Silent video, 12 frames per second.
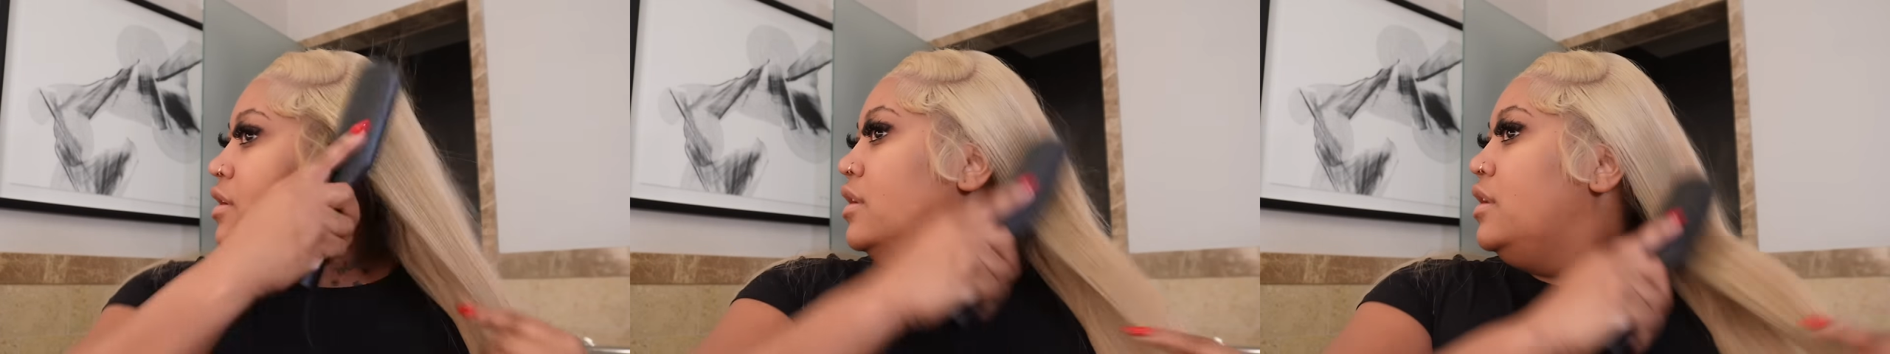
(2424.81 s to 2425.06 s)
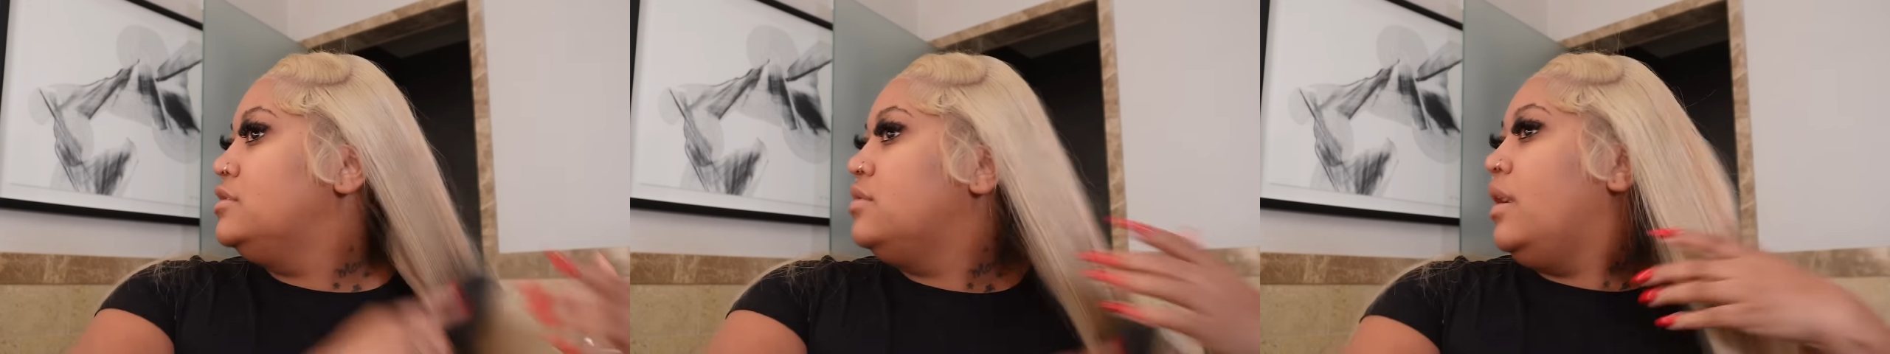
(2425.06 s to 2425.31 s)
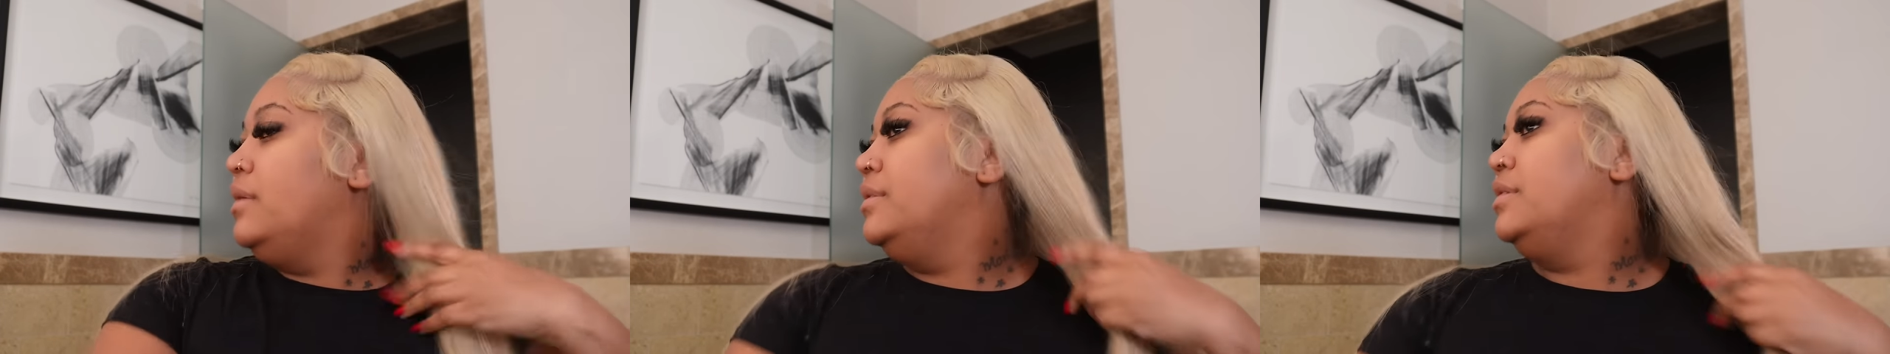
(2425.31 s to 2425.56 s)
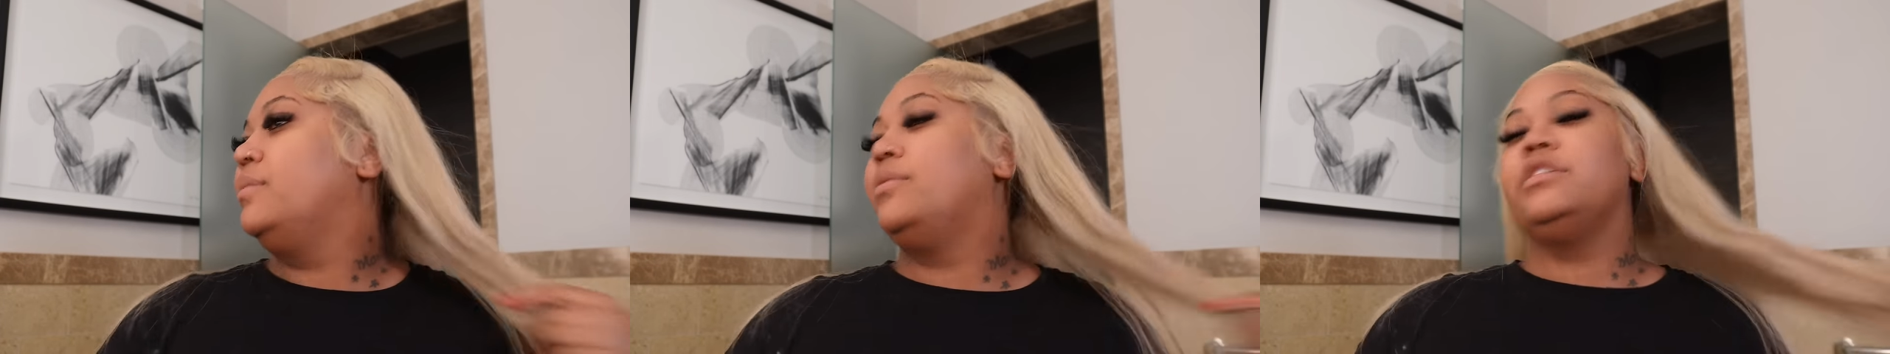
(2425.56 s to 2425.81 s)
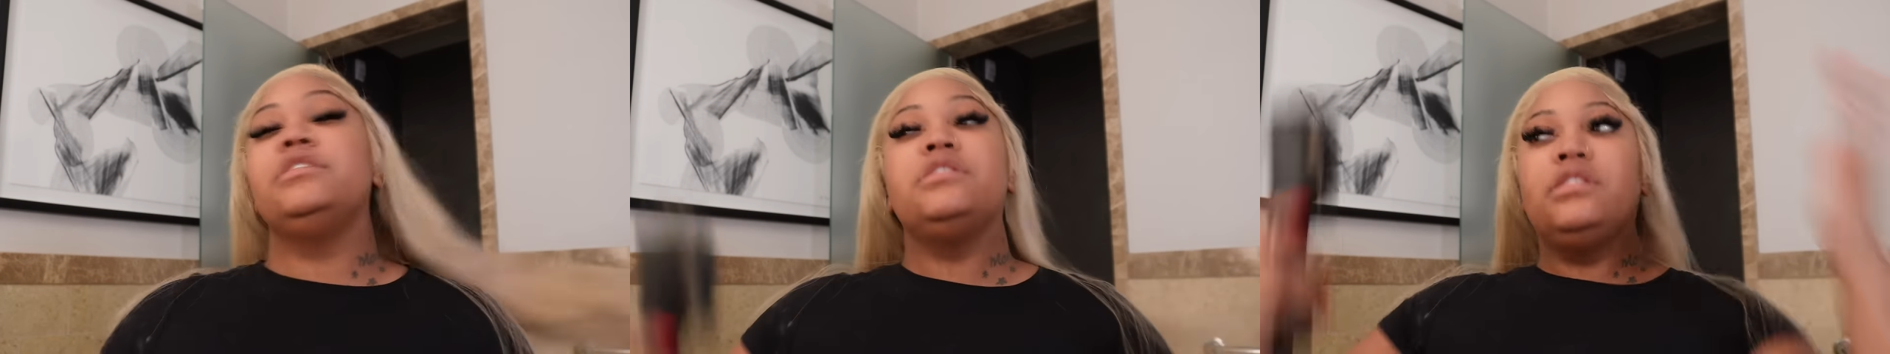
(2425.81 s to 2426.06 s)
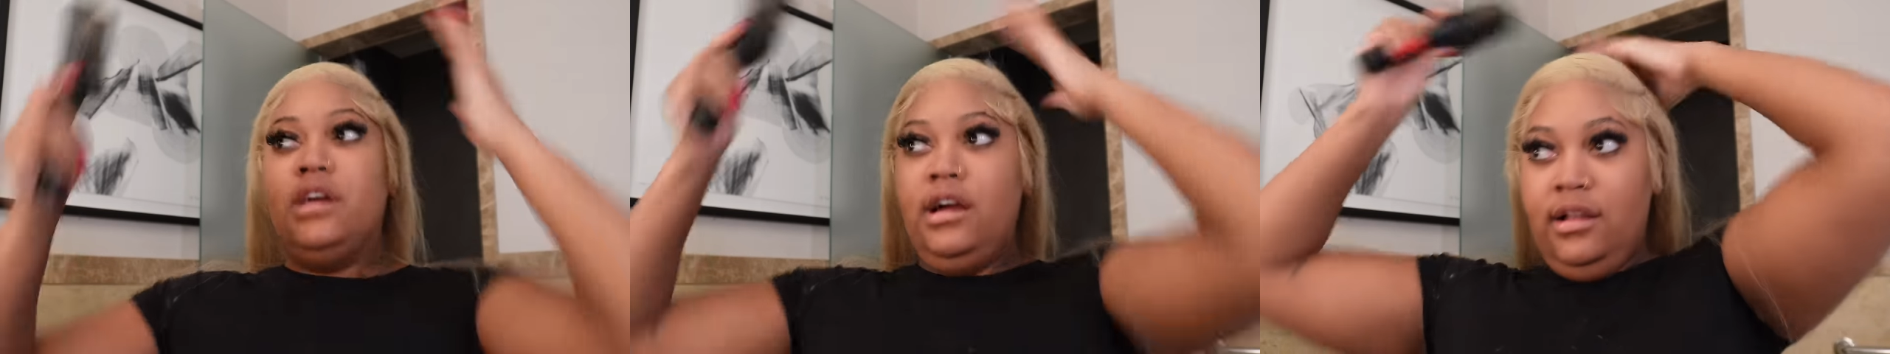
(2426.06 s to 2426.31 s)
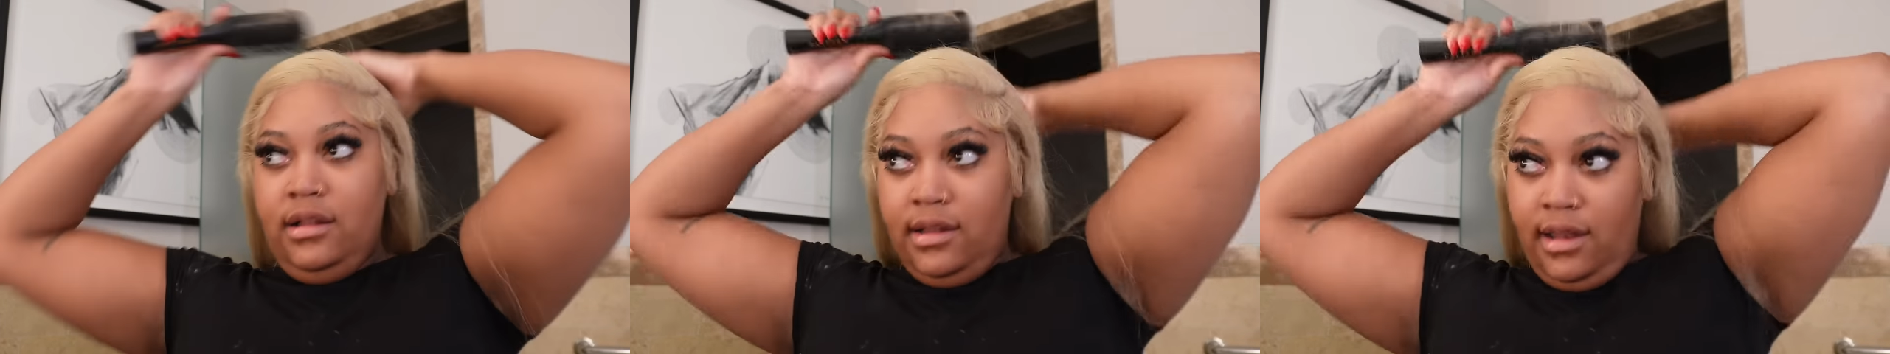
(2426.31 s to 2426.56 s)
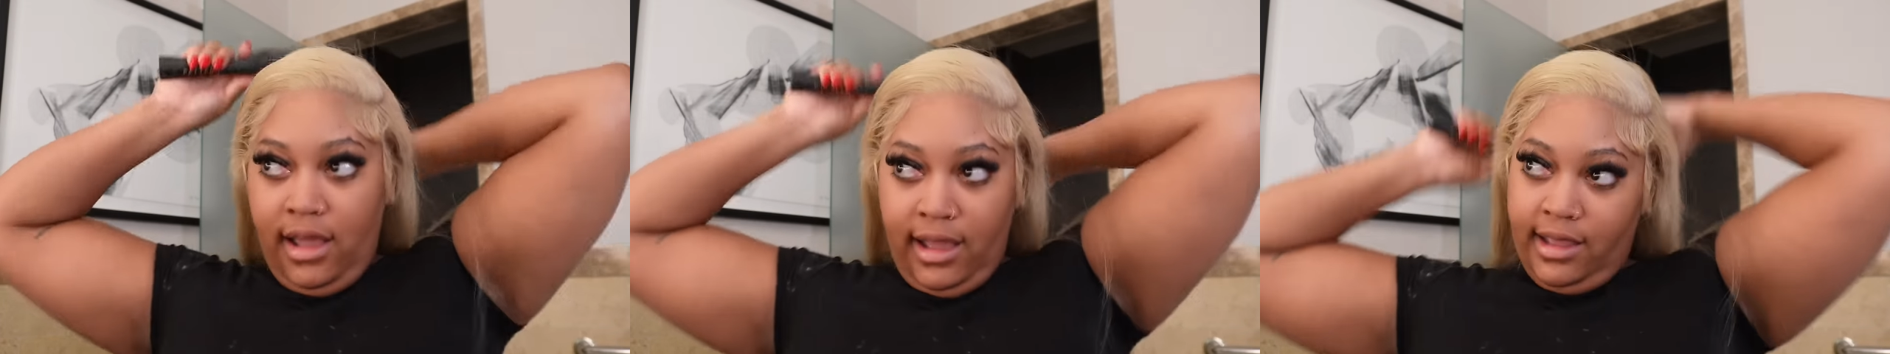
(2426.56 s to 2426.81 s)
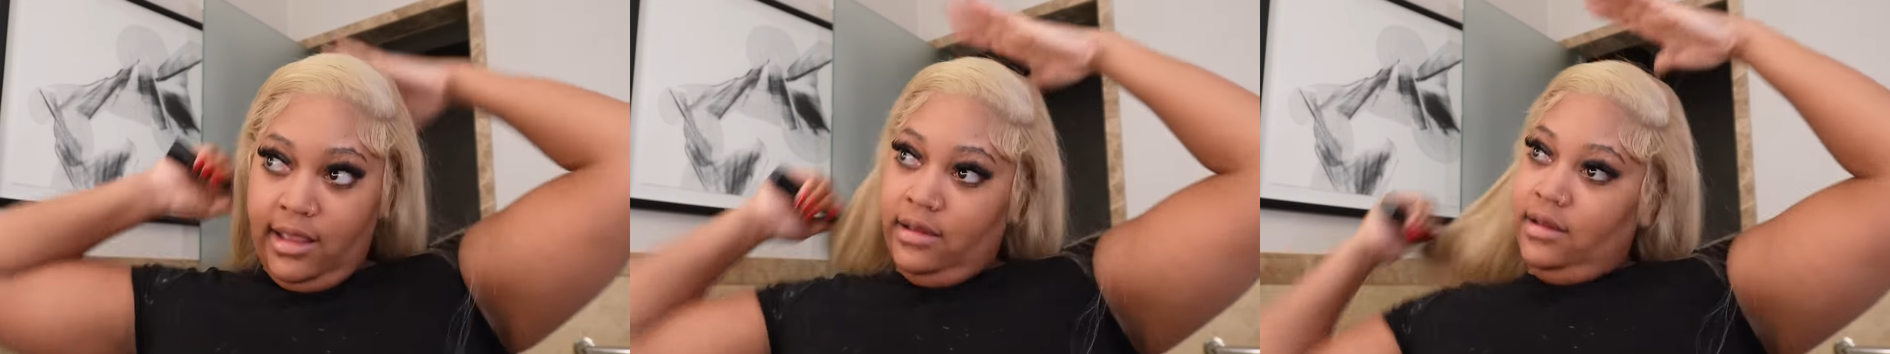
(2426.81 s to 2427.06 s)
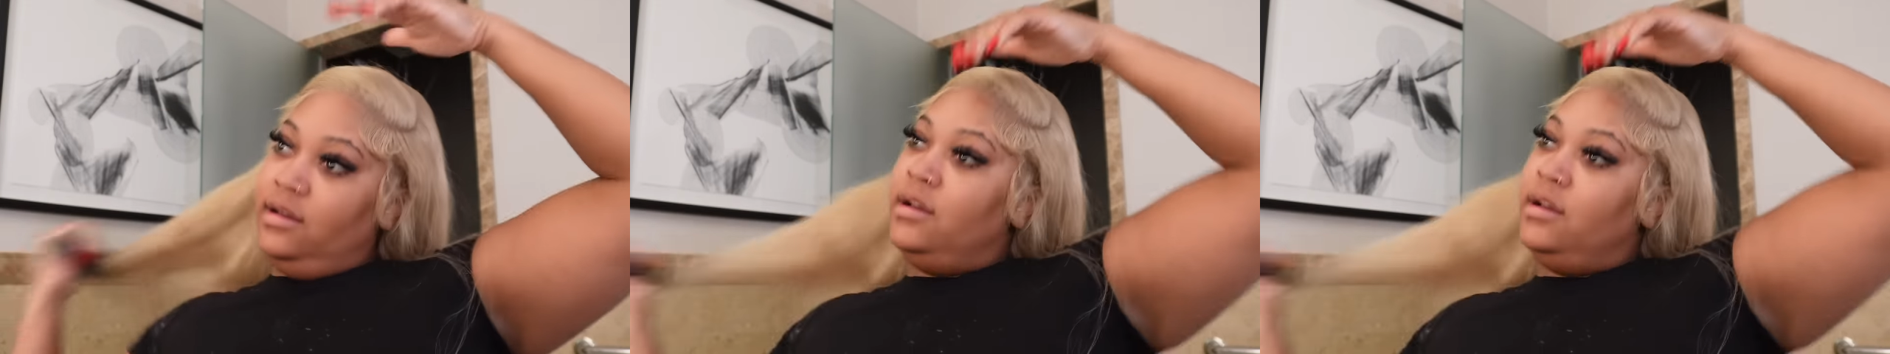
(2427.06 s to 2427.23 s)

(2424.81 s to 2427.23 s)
That's why I've been brushing light.